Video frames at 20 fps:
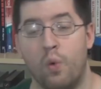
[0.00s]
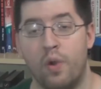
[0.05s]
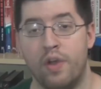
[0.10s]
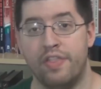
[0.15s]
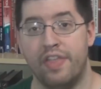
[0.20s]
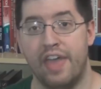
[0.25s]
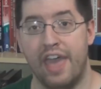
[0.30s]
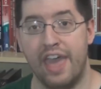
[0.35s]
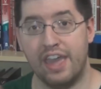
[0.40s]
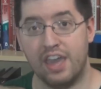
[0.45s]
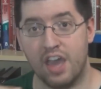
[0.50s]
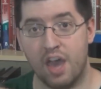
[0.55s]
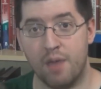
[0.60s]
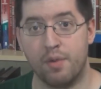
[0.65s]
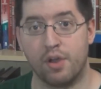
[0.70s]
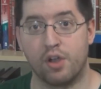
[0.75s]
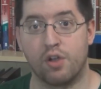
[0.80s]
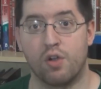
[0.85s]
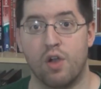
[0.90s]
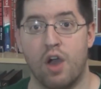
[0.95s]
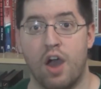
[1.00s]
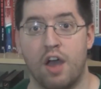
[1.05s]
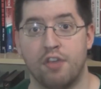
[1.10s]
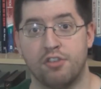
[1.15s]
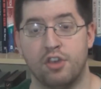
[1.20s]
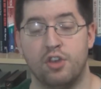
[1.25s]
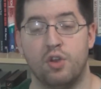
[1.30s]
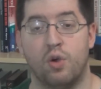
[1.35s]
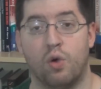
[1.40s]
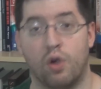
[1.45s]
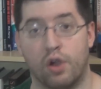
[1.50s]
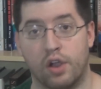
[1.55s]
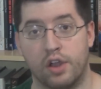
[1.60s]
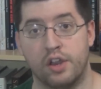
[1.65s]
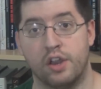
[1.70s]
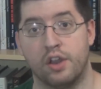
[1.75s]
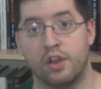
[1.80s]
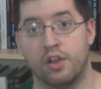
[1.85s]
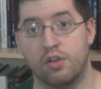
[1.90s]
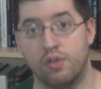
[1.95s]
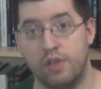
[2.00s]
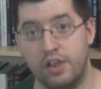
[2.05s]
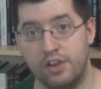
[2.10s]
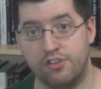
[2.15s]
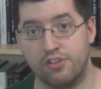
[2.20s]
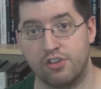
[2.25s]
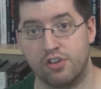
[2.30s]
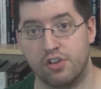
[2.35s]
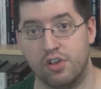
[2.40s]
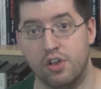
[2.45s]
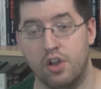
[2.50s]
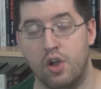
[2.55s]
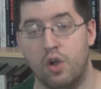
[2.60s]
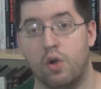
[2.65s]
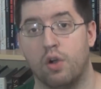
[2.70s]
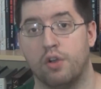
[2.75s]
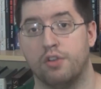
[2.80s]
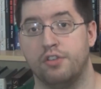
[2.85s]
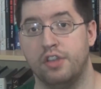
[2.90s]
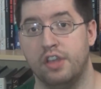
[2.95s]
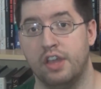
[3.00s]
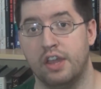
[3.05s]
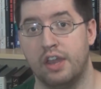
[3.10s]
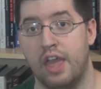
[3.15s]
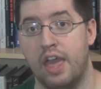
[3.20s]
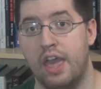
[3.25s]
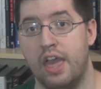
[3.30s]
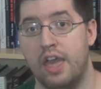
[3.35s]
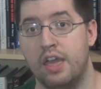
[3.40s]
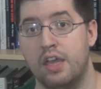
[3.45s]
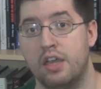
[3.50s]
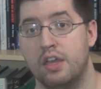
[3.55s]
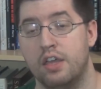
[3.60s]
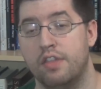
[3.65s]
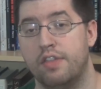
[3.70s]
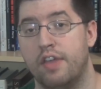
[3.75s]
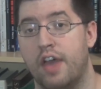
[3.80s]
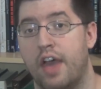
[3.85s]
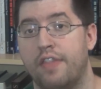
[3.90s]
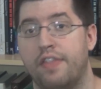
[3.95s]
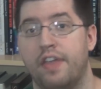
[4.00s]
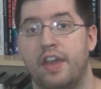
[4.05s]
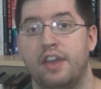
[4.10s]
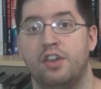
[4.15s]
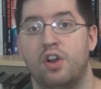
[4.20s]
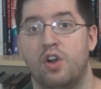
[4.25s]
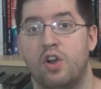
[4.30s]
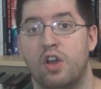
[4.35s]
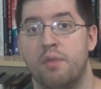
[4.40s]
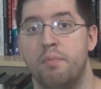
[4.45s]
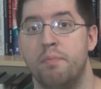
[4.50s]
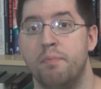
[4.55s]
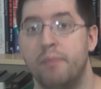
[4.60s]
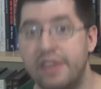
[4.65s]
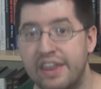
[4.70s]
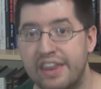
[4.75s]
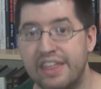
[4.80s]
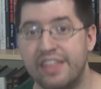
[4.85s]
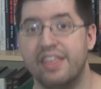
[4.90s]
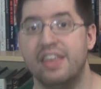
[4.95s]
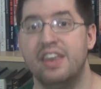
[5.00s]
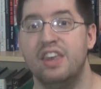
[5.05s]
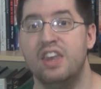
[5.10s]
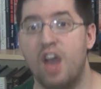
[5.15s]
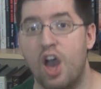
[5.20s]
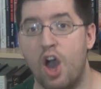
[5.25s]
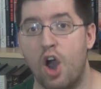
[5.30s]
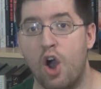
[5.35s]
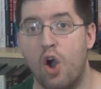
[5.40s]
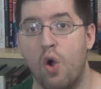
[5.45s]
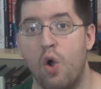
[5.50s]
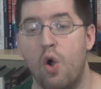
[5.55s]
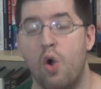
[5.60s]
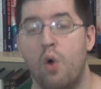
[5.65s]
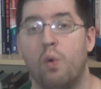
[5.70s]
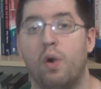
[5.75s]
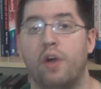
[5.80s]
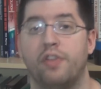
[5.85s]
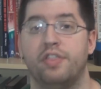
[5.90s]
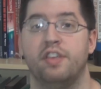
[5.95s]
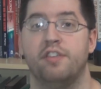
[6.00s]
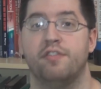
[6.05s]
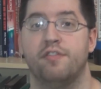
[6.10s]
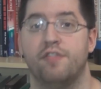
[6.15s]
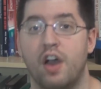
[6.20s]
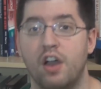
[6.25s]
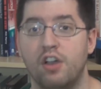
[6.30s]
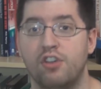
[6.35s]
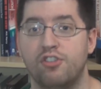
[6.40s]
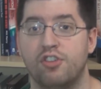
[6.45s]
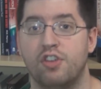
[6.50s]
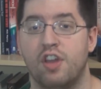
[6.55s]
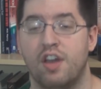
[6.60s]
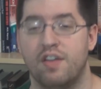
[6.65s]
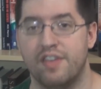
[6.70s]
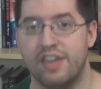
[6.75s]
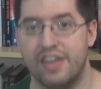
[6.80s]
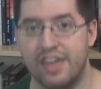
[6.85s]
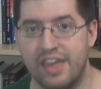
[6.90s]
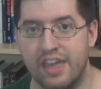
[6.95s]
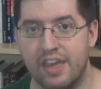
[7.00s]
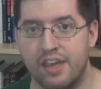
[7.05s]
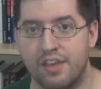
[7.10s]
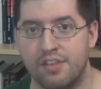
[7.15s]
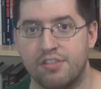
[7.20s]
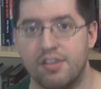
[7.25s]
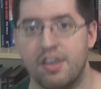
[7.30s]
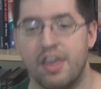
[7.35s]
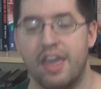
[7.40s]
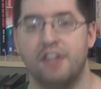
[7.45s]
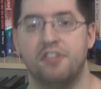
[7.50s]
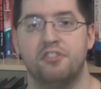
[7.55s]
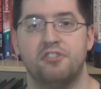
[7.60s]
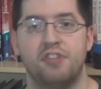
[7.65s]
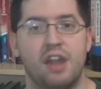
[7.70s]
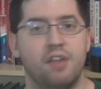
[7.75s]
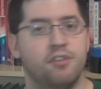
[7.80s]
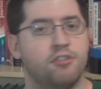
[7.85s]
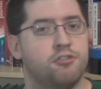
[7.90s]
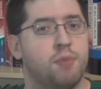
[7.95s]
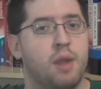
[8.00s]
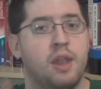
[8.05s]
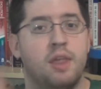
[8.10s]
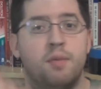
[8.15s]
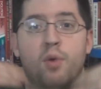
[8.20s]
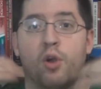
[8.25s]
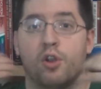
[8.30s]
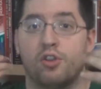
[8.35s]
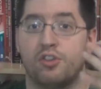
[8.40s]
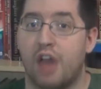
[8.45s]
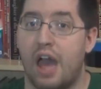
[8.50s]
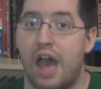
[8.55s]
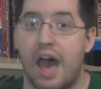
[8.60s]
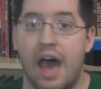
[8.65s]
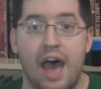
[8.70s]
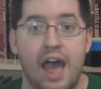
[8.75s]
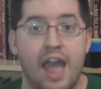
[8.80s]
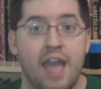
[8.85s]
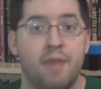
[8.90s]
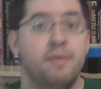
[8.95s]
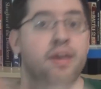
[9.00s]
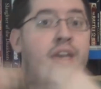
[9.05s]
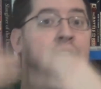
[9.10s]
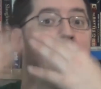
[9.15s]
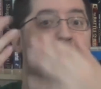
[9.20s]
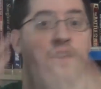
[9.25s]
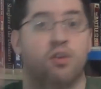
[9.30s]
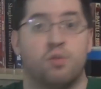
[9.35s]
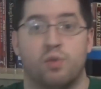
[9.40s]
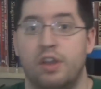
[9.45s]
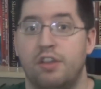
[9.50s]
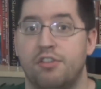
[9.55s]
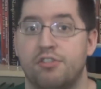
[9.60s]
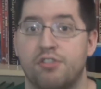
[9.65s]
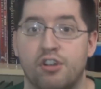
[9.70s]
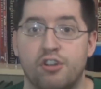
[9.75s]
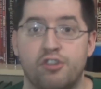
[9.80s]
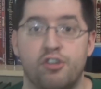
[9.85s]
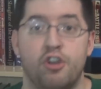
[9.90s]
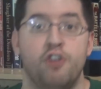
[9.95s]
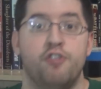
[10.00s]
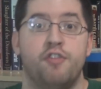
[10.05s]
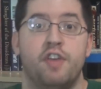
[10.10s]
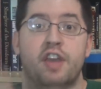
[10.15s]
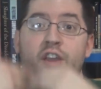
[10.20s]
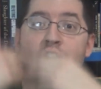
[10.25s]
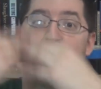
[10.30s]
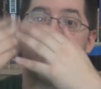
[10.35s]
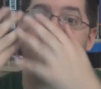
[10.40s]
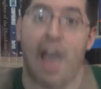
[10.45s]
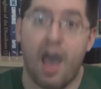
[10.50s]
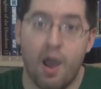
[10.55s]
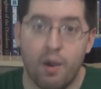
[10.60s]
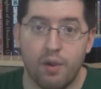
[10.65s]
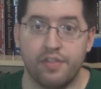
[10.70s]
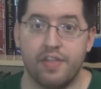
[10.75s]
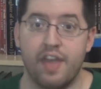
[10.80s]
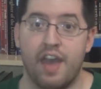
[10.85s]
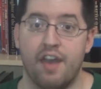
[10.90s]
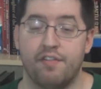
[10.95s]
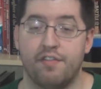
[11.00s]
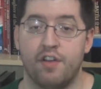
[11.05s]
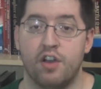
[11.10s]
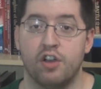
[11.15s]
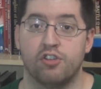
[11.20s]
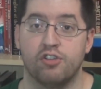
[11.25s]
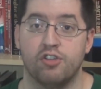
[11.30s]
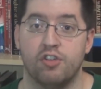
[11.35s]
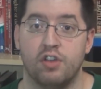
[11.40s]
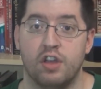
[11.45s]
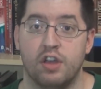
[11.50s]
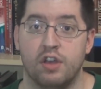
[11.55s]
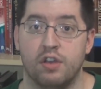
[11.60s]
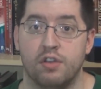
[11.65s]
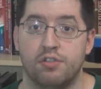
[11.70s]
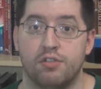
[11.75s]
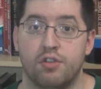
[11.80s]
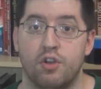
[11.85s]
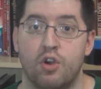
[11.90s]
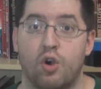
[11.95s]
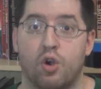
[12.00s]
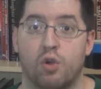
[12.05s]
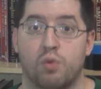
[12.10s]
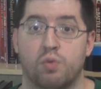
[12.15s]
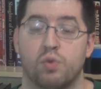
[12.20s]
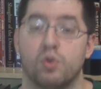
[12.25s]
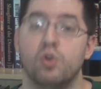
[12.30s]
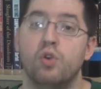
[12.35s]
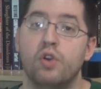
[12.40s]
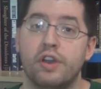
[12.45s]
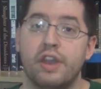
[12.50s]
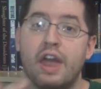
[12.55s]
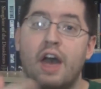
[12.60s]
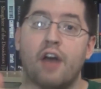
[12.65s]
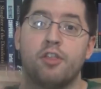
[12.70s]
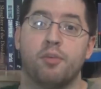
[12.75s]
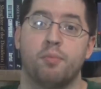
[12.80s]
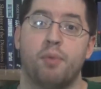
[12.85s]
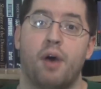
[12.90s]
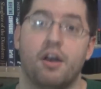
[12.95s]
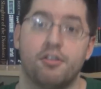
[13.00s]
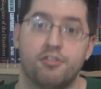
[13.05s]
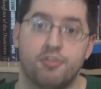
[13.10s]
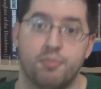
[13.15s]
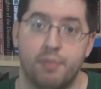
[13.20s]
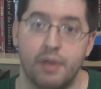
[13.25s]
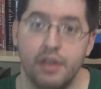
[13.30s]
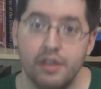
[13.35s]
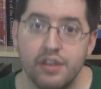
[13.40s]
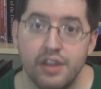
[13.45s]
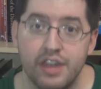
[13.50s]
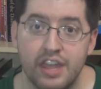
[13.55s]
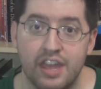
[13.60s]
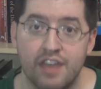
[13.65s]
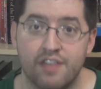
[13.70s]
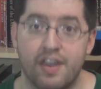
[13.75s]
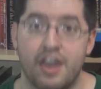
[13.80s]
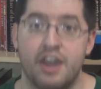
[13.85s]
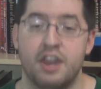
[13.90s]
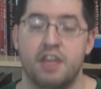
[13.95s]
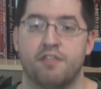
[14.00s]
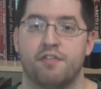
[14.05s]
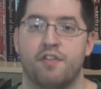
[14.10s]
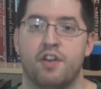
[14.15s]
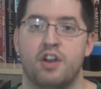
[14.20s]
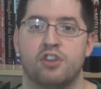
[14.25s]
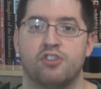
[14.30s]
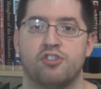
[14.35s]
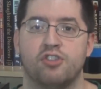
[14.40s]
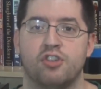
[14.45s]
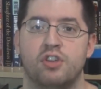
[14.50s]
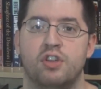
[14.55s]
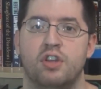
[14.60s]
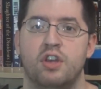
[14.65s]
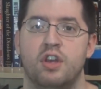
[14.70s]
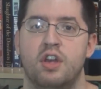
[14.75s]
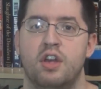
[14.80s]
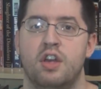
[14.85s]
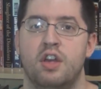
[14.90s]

When they come across an organ in a creature, or D N A, that they don't immediately know what the function of it is, instead of spending more time and research figuring out what that function is, or ruling out the possibility of any function,